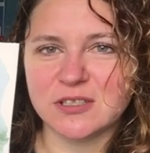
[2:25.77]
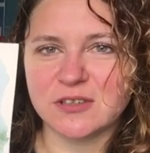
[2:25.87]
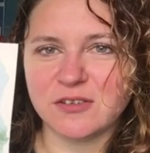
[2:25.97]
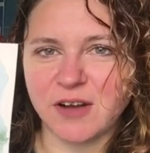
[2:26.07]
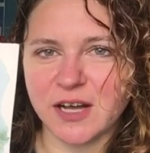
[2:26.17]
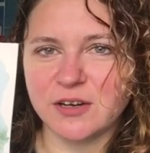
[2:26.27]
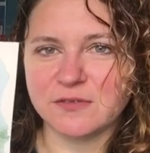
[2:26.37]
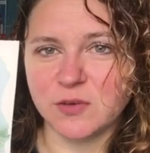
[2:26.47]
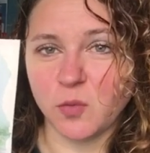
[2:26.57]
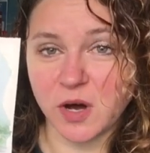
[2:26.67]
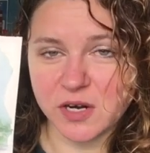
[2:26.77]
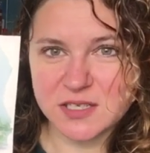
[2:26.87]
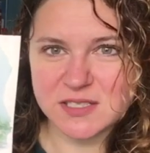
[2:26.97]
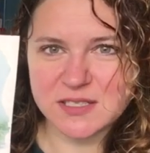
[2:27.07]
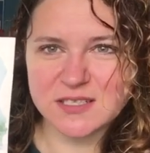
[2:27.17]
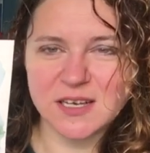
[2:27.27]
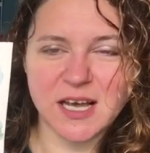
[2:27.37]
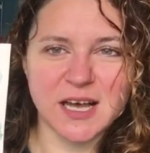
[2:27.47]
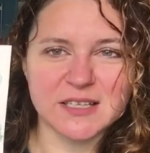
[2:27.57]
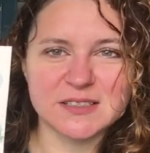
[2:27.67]
thread of the waters,
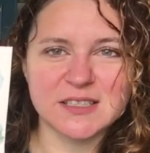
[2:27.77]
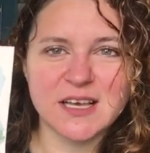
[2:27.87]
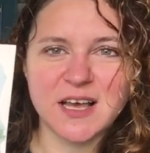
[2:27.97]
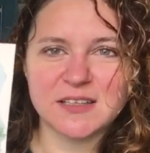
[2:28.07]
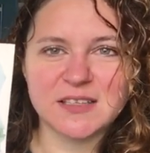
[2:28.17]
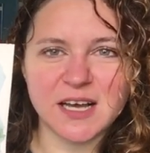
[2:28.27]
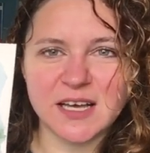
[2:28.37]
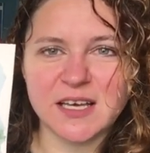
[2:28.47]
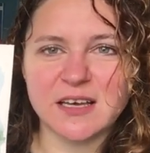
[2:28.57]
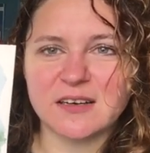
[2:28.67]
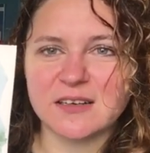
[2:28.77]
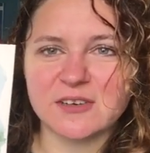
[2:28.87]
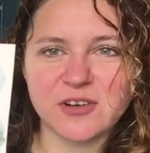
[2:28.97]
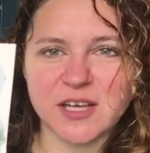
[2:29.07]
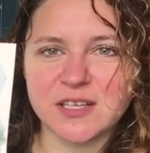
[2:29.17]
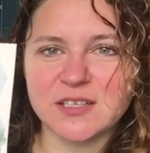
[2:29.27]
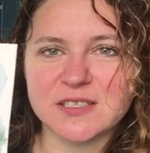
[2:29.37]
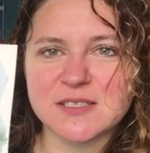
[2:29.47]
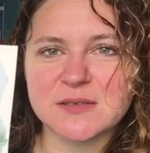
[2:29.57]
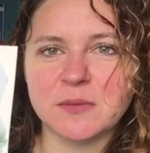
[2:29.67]
and they created
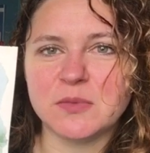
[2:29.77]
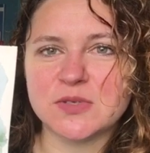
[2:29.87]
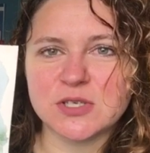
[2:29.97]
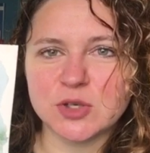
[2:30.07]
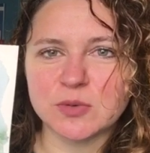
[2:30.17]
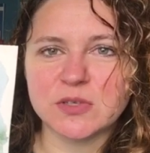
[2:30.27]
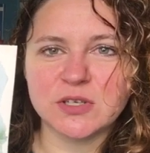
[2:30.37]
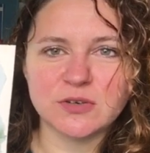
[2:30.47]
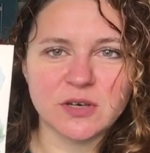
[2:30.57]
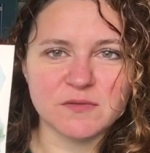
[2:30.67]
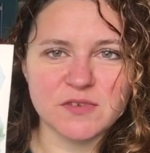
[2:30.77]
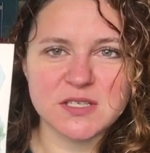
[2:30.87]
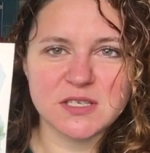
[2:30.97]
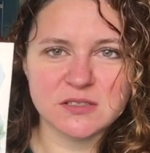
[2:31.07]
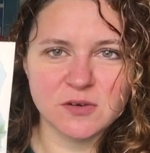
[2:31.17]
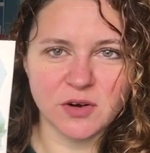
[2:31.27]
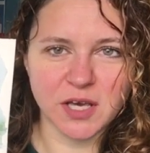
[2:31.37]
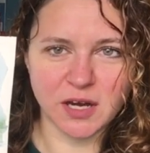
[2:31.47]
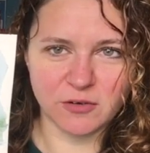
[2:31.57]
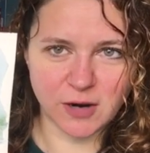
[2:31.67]
this museum that you can visit going
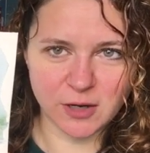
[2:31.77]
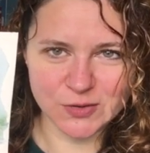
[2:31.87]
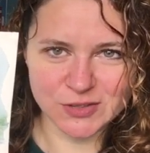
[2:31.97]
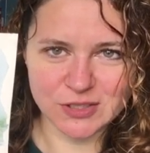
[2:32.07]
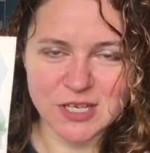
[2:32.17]
around.